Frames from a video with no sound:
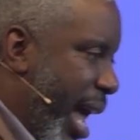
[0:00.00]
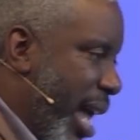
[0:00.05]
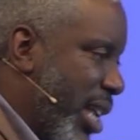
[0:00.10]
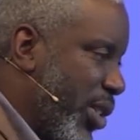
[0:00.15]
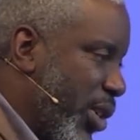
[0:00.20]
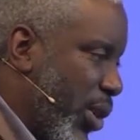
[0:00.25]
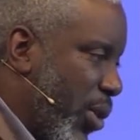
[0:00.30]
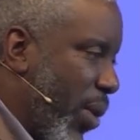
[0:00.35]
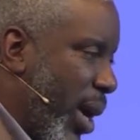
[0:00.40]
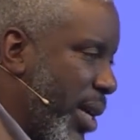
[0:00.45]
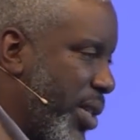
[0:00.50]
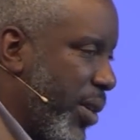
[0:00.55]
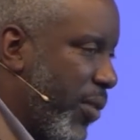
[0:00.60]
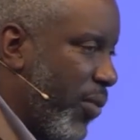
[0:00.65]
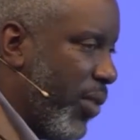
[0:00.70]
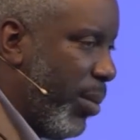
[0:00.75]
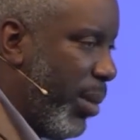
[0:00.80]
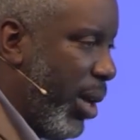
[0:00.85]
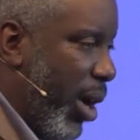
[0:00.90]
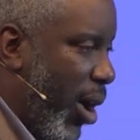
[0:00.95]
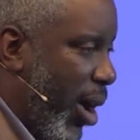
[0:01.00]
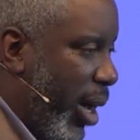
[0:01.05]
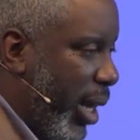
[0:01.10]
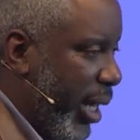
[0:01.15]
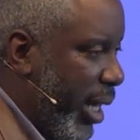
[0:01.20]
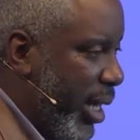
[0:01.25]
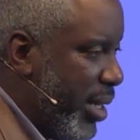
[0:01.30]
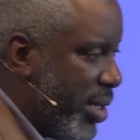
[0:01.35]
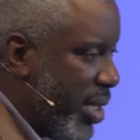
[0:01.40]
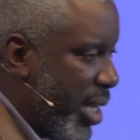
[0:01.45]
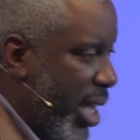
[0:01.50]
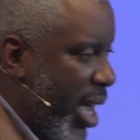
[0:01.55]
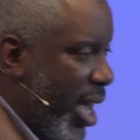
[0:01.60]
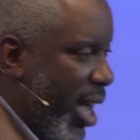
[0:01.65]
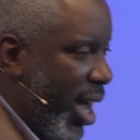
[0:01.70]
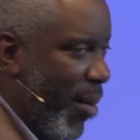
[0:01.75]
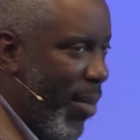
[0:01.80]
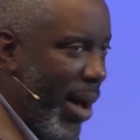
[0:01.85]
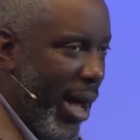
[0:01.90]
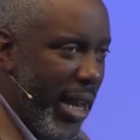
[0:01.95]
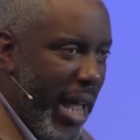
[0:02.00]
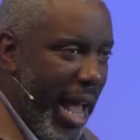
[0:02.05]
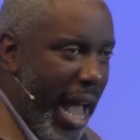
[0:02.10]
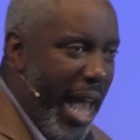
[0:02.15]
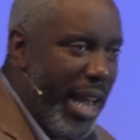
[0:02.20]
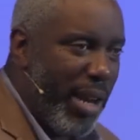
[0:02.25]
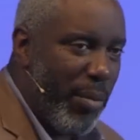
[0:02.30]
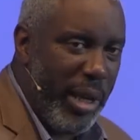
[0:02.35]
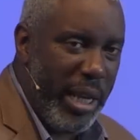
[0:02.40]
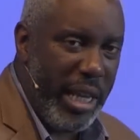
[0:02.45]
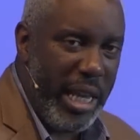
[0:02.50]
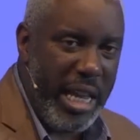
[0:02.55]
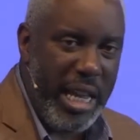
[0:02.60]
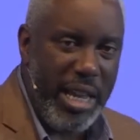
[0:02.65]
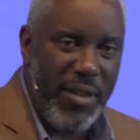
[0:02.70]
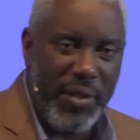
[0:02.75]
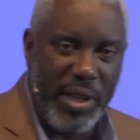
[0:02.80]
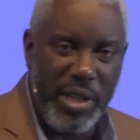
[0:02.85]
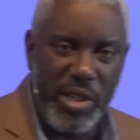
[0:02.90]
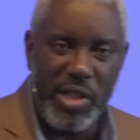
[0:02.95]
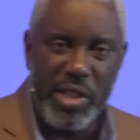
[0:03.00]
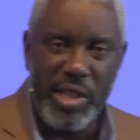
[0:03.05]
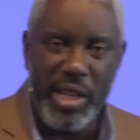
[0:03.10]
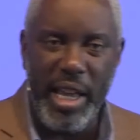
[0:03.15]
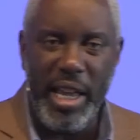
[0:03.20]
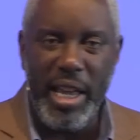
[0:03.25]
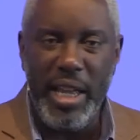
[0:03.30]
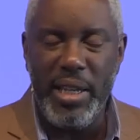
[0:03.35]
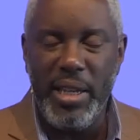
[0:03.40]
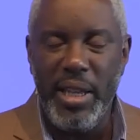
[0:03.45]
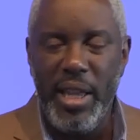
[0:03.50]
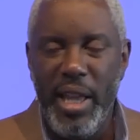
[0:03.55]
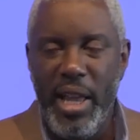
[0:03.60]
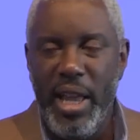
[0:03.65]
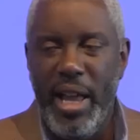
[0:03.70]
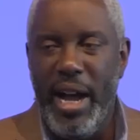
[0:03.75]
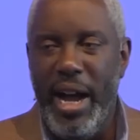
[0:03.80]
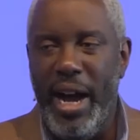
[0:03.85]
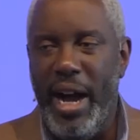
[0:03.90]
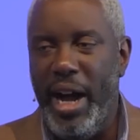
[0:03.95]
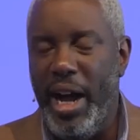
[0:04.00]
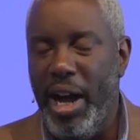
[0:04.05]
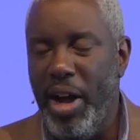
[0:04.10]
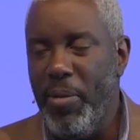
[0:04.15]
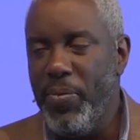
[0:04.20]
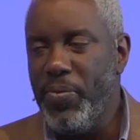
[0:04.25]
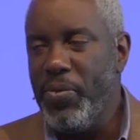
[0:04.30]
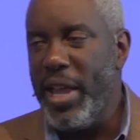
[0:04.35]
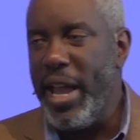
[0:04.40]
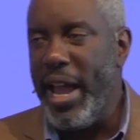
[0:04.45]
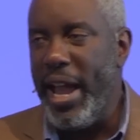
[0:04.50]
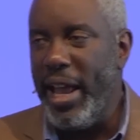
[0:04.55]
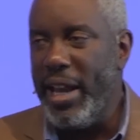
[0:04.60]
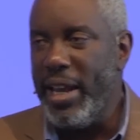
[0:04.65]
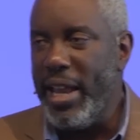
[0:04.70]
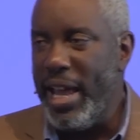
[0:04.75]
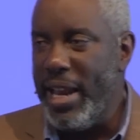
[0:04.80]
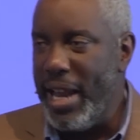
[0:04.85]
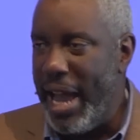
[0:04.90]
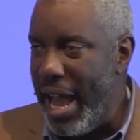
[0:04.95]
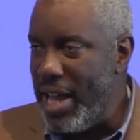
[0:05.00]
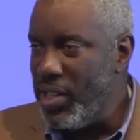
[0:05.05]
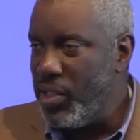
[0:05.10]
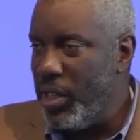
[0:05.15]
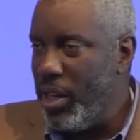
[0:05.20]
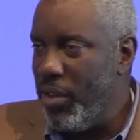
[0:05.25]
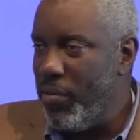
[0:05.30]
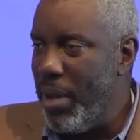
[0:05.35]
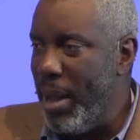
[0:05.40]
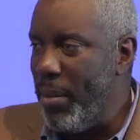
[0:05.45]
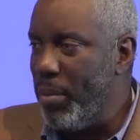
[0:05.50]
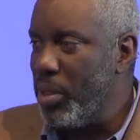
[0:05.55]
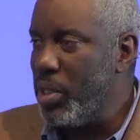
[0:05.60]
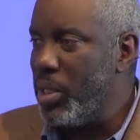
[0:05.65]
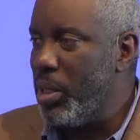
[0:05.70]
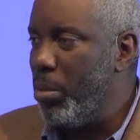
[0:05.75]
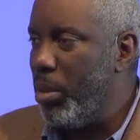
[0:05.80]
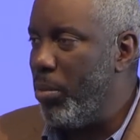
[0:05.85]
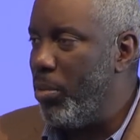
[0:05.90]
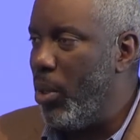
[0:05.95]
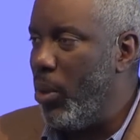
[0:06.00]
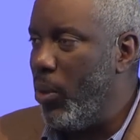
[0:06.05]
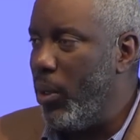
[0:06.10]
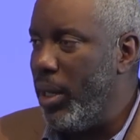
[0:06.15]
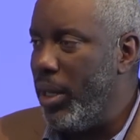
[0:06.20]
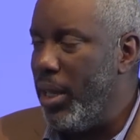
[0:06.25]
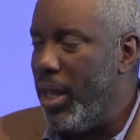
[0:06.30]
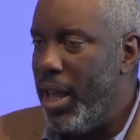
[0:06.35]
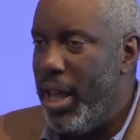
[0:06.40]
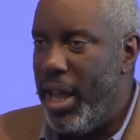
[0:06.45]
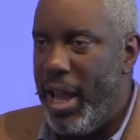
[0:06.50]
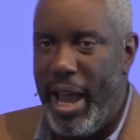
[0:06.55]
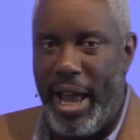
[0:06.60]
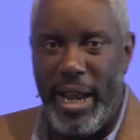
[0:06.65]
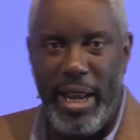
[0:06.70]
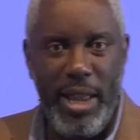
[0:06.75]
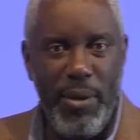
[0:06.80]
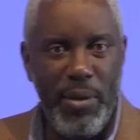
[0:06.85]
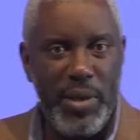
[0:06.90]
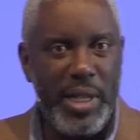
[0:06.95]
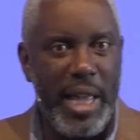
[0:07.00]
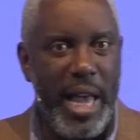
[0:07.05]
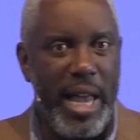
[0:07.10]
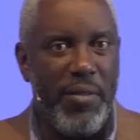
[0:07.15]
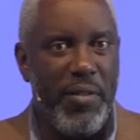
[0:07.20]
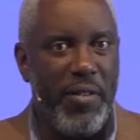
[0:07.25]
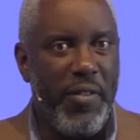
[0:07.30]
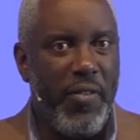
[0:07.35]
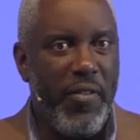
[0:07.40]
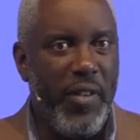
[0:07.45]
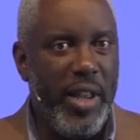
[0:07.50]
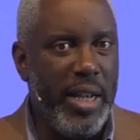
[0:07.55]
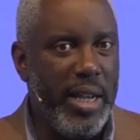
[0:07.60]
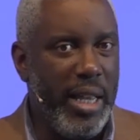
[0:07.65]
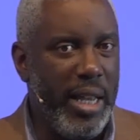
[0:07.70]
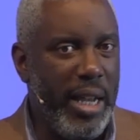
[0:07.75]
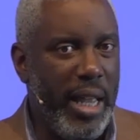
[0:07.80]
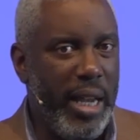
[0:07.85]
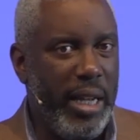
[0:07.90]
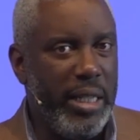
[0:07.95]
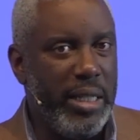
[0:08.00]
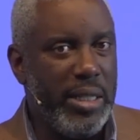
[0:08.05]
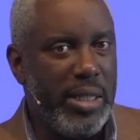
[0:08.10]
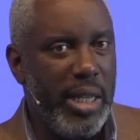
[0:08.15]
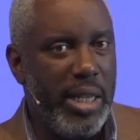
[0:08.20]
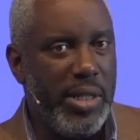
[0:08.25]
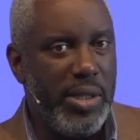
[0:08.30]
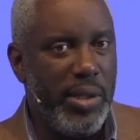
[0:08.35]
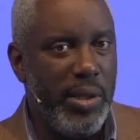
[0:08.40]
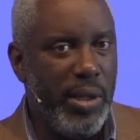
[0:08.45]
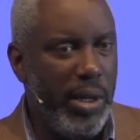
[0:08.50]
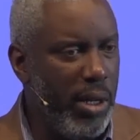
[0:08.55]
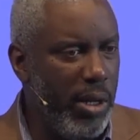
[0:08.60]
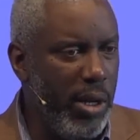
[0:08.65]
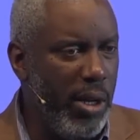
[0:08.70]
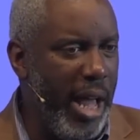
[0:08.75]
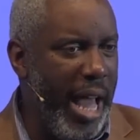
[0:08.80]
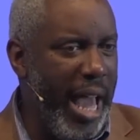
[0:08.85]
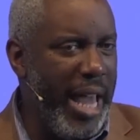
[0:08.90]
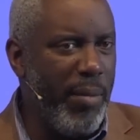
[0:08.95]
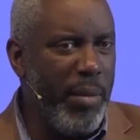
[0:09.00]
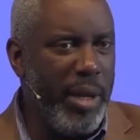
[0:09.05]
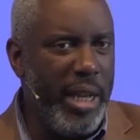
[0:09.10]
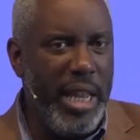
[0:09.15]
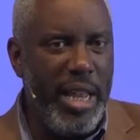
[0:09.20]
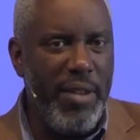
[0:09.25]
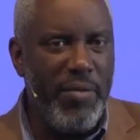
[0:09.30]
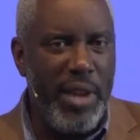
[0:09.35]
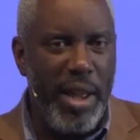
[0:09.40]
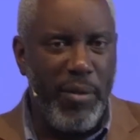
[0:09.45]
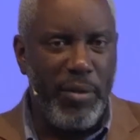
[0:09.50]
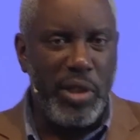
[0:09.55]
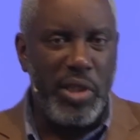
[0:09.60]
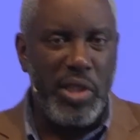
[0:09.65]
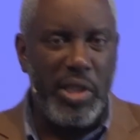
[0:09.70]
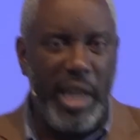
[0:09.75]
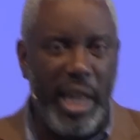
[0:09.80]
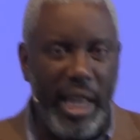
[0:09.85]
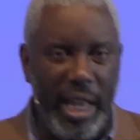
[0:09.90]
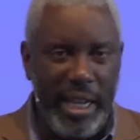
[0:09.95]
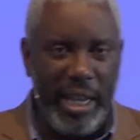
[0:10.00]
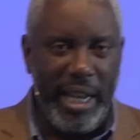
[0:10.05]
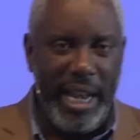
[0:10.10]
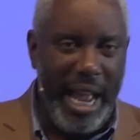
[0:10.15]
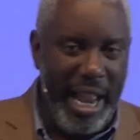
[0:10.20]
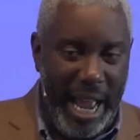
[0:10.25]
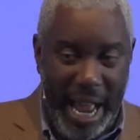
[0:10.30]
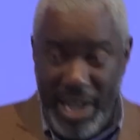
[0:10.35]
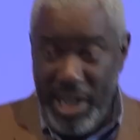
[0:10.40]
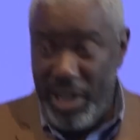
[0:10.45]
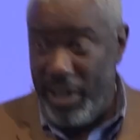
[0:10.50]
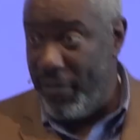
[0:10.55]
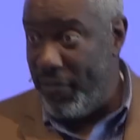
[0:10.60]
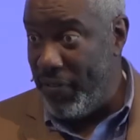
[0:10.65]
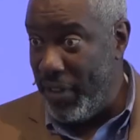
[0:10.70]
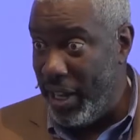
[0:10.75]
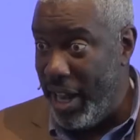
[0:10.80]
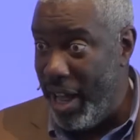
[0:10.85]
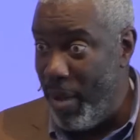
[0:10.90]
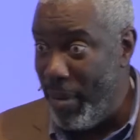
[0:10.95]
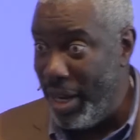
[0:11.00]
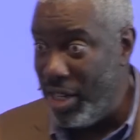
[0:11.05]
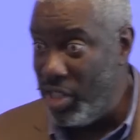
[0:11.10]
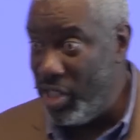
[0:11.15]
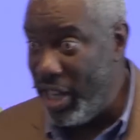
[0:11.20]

asked a question from the audience about Adam and Eve and sin, um, and, and asked it of my Muslim opponent, and he was kind of offended. And he says, No, no, no, Adam and Eve never sinned. And I, I nearly fell out my